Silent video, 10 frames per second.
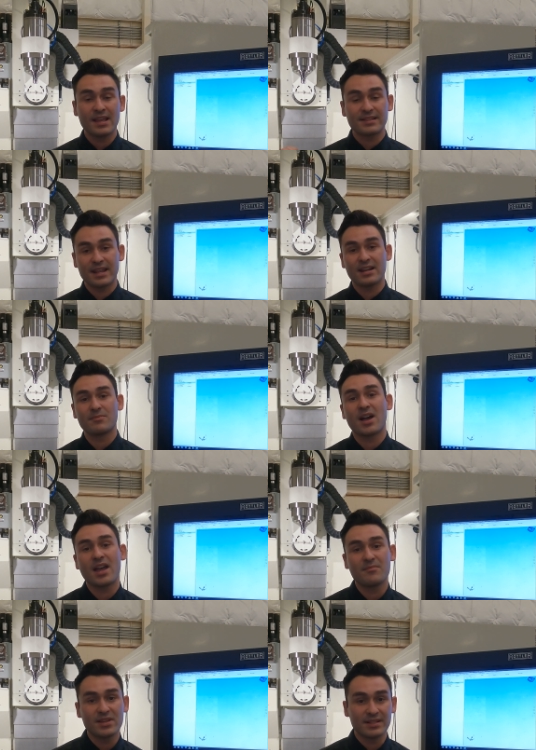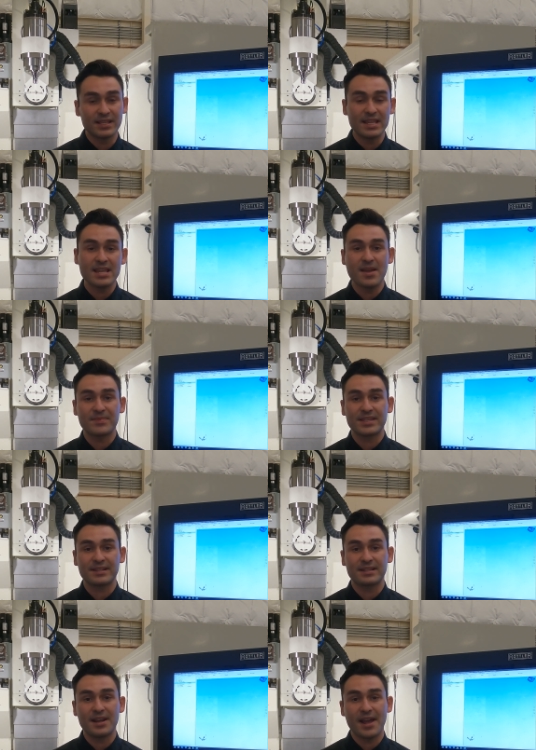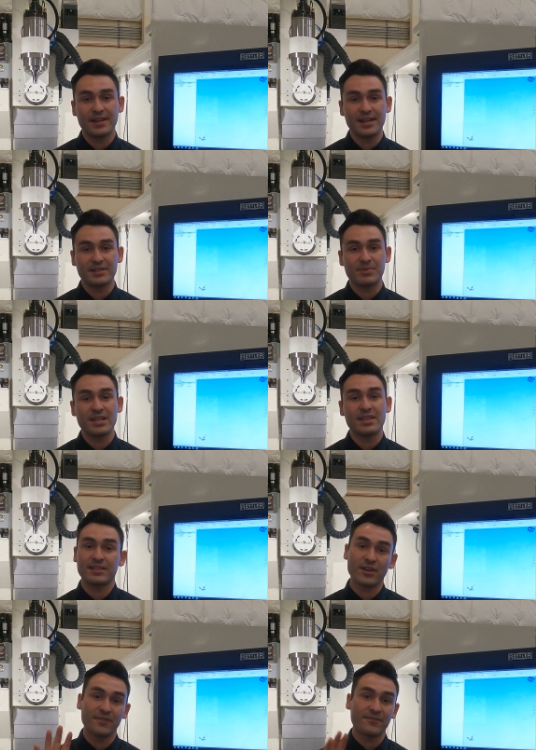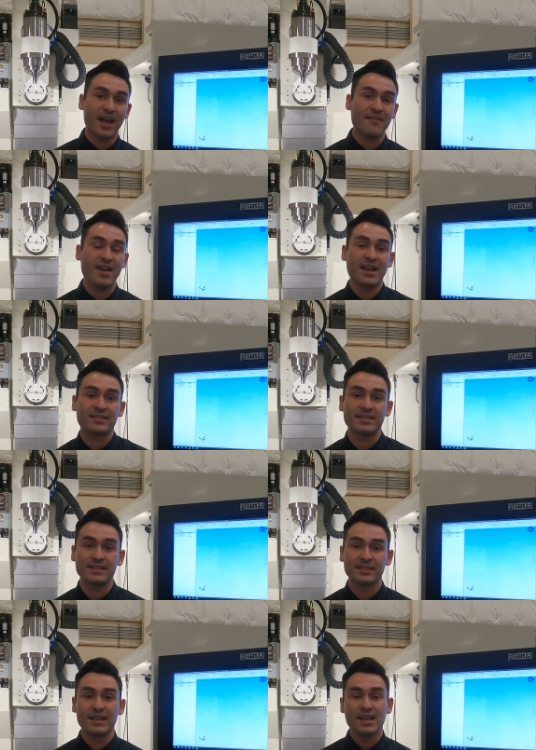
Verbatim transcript: Standing behind me is the EM69HP, that's our five axis